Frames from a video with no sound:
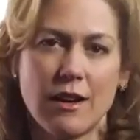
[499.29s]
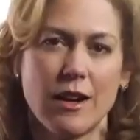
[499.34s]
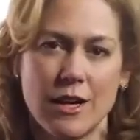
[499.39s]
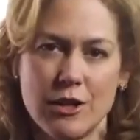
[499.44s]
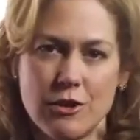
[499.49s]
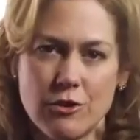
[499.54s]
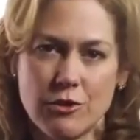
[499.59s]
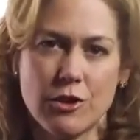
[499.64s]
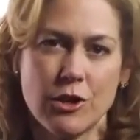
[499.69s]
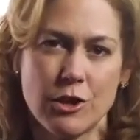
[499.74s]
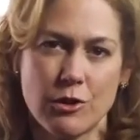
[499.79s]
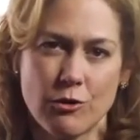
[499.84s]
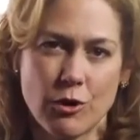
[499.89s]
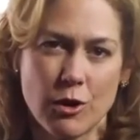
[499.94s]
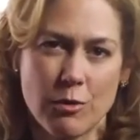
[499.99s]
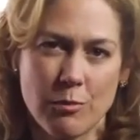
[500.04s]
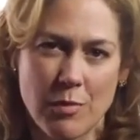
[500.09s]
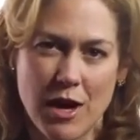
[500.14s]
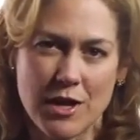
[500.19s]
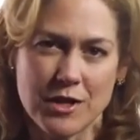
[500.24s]
I knew that you were
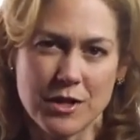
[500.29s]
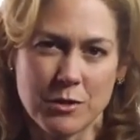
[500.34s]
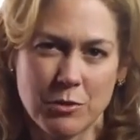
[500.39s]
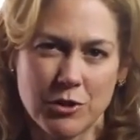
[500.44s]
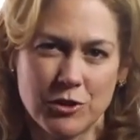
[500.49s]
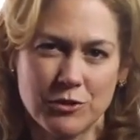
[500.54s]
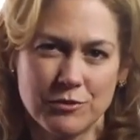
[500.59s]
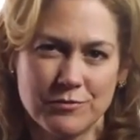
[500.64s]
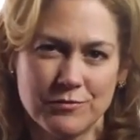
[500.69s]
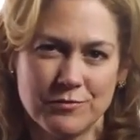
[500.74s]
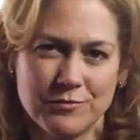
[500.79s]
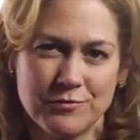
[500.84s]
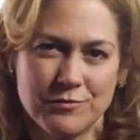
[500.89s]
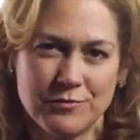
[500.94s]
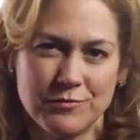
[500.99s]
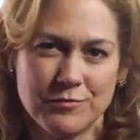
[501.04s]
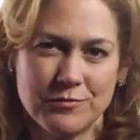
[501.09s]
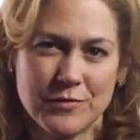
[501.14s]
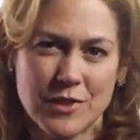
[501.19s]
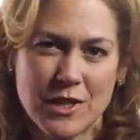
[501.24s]
impossible.
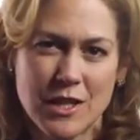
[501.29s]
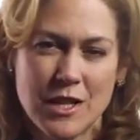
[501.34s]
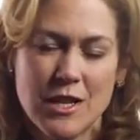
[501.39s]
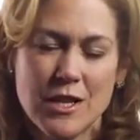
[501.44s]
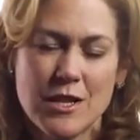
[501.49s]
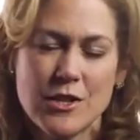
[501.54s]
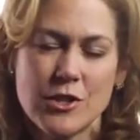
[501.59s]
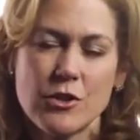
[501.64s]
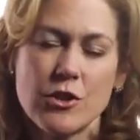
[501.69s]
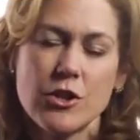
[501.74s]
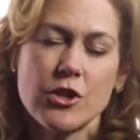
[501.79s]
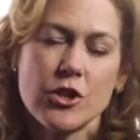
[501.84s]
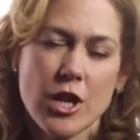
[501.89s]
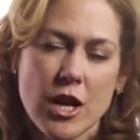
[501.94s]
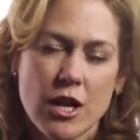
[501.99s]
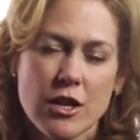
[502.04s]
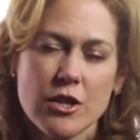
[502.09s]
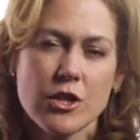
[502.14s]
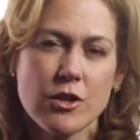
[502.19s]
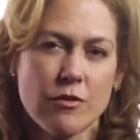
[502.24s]
So the
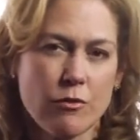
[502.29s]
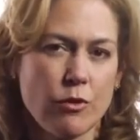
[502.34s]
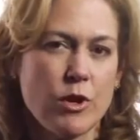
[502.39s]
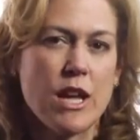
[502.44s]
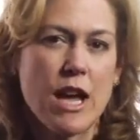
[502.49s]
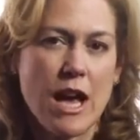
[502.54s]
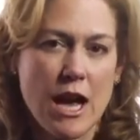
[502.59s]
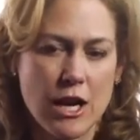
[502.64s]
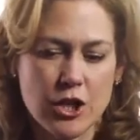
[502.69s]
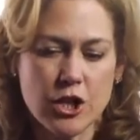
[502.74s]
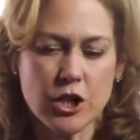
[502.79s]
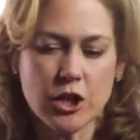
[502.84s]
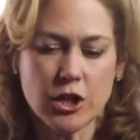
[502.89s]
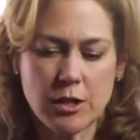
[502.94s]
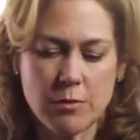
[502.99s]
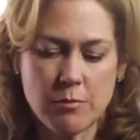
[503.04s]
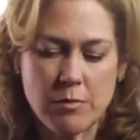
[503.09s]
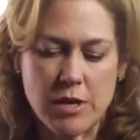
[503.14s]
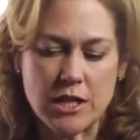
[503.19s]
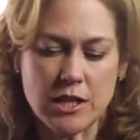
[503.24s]
challenge of we
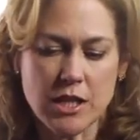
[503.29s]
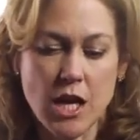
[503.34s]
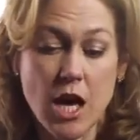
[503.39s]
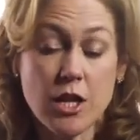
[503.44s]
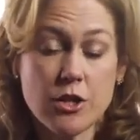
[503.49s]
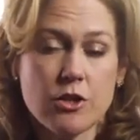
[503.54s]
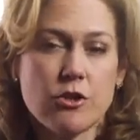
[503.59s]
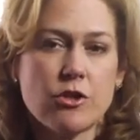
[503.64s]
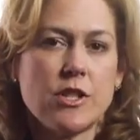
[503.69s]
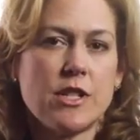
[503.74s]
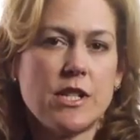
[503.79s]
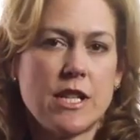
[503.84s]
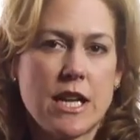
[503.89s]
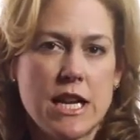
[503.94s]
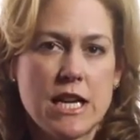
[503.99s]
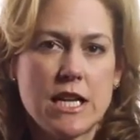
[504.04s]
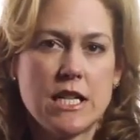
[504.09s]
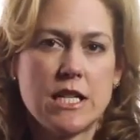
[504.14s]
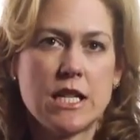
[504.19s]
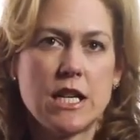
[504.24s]
actually means
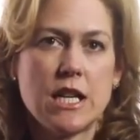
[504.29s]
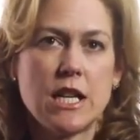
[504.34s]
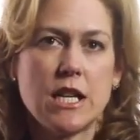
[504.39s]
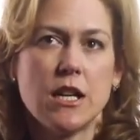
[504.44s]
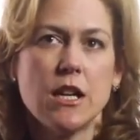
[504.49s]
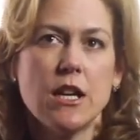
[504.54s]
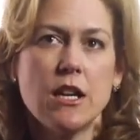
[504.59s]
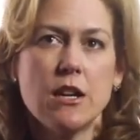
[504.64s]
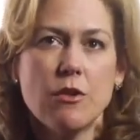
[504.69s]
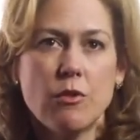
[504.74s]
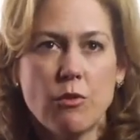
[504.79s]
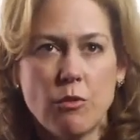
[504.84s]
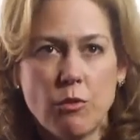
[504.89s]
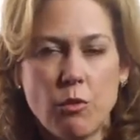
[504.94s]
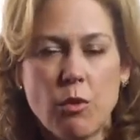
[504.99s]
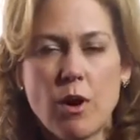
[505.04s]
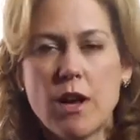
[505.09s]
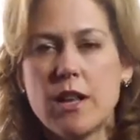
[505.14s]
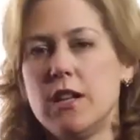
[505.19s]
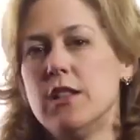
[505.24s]
understanding
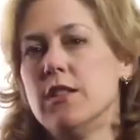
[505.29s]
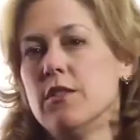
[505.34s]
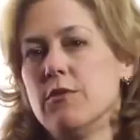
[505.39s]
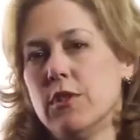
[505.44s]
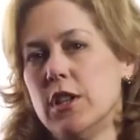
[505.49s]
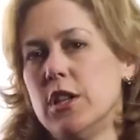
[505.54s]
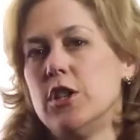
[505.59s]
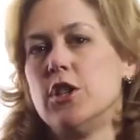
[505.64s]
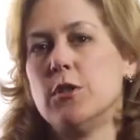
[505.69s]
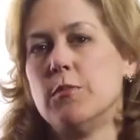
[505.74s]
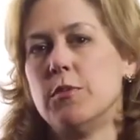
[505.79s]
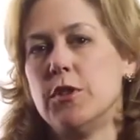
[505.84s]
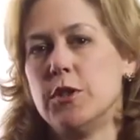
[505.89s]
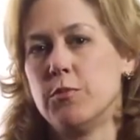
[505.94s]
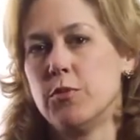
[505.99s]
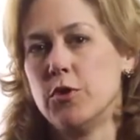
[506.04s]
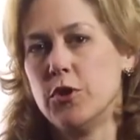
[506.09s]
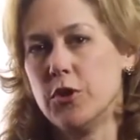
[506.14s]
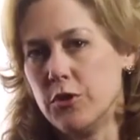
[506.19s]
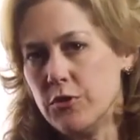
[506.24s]
what in the relationship is
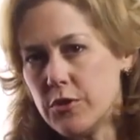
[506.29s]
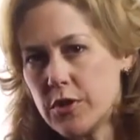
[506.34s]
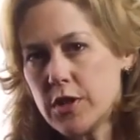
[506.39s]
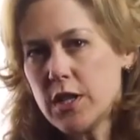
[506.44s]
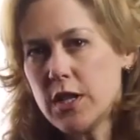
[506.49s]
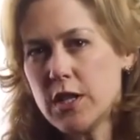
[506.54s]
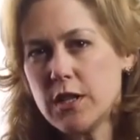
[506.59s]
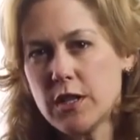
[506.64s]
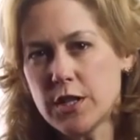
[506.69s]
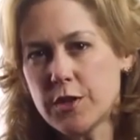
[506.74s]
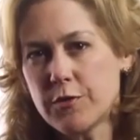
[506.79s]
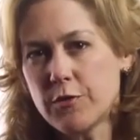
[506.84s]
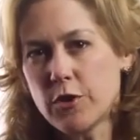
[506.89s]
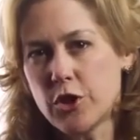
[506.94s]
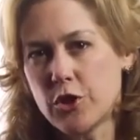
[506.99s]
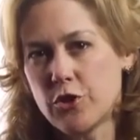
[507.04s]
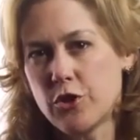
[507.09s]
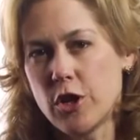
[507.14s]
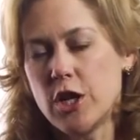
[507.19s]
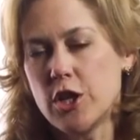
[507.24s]
producing this
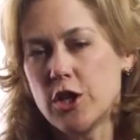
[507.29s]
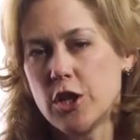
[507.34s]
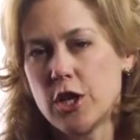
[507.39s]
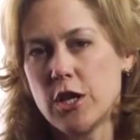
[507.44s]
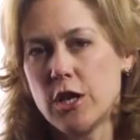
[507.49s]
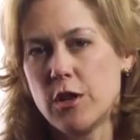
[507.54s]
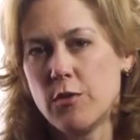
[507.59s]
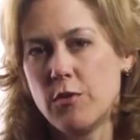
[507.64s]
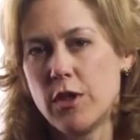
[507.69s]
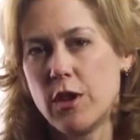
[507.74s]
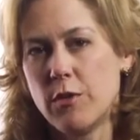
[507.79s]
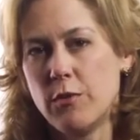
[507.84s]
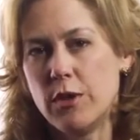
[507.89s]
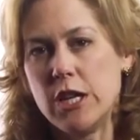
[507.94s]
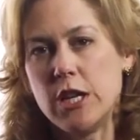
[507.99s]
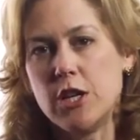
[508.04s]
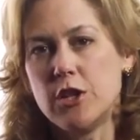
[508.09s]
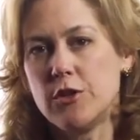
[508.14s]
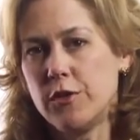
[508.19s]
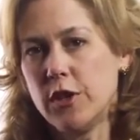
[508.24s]
frustration that we
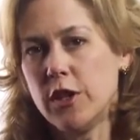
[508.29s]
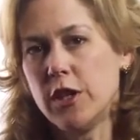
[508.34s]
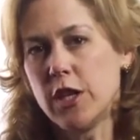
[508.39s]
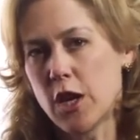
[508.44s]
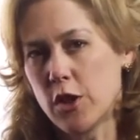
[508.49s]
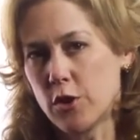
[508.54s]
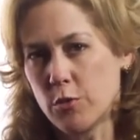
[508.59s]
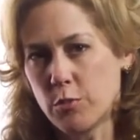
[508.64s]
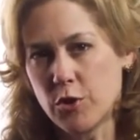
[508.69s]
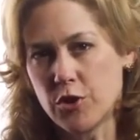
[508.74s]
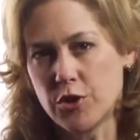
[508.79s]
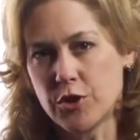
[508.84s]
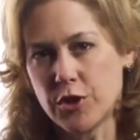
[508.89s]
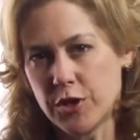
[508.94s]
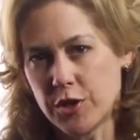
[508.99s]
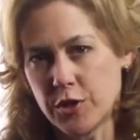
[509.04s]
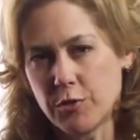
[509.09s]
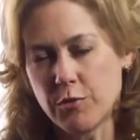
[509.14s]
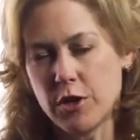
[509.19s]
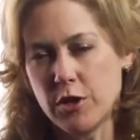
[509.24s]
each feel the other person
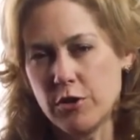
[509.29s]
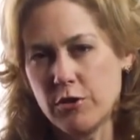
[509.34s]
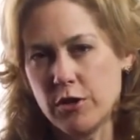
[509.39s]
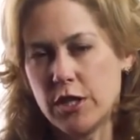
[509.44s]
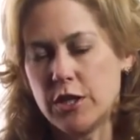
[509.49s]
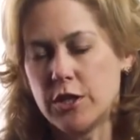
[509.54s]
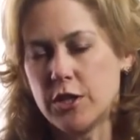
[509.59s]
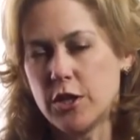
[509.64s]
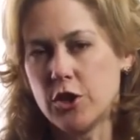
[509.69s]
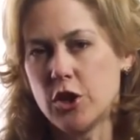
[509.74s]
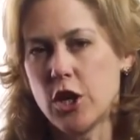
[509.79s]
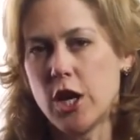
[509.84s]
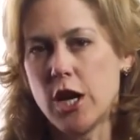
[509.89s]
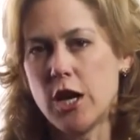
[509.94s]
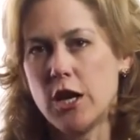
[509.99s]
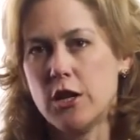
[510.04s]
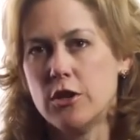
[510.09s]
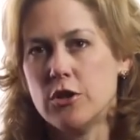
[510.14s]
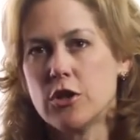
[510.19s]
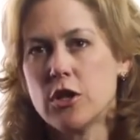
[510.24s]
is the one who needs to
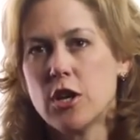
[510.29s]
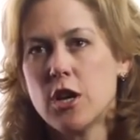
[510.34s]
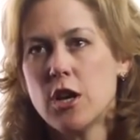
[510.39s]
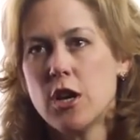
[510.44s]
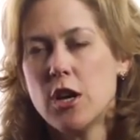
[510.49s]
change.